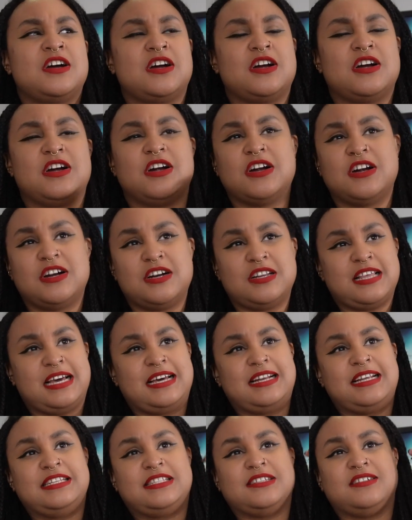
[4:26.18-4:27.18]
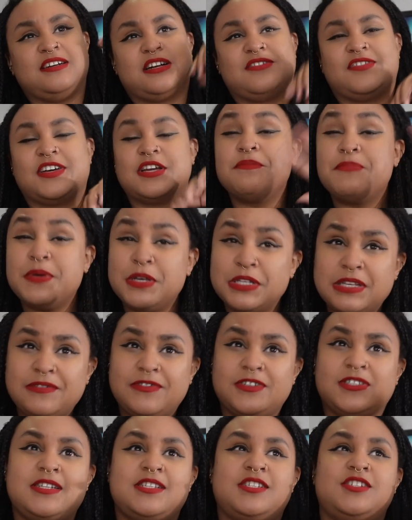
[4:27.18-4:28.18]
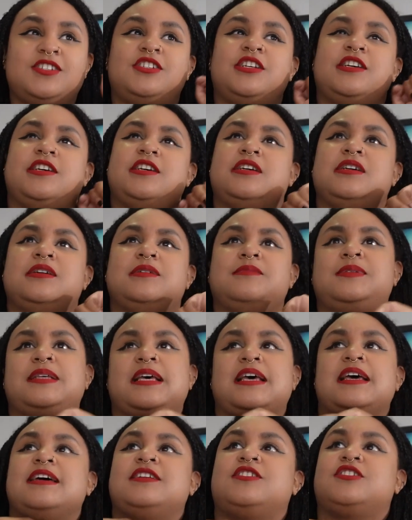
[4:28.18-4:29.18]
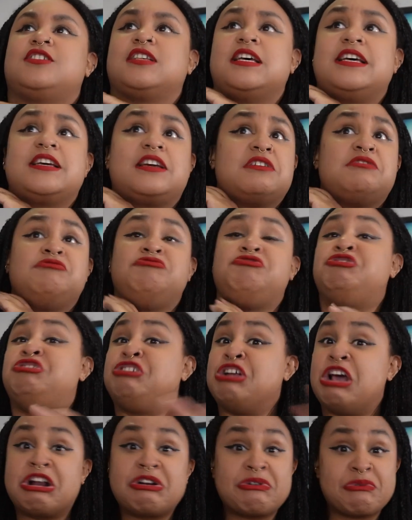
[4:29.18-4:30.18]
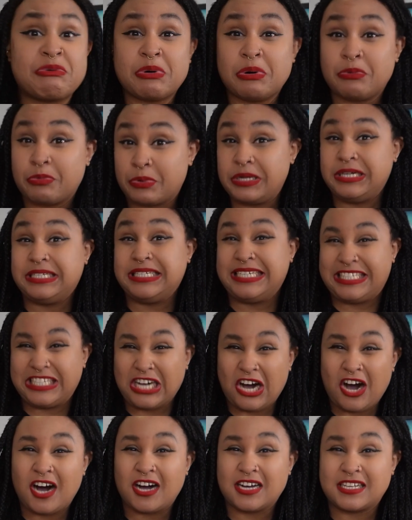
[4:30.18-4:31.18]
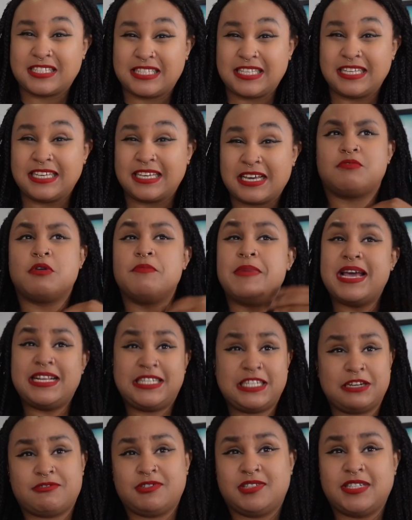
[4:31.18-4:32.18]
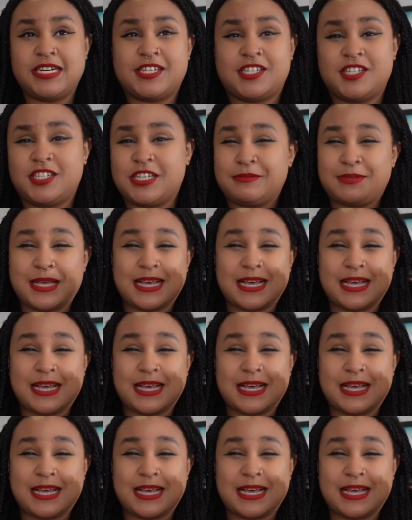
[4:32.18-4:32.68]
heard that it's a lot of like abusive relationships and just like general really toxic romantic relationships,